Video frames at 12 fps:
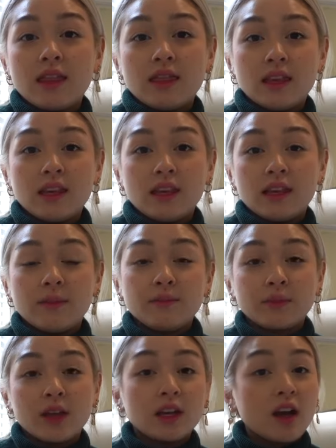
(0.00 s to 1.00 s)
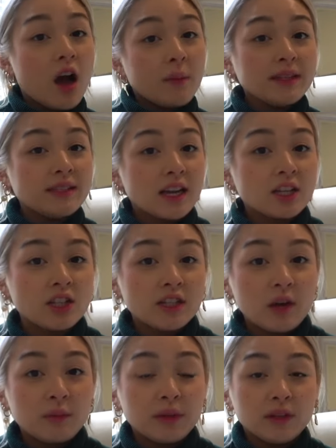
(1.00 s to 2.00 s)
the comment section
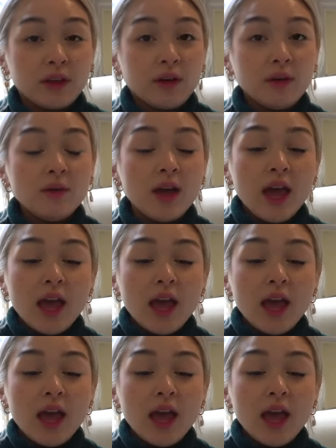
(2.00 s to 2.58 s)
down below,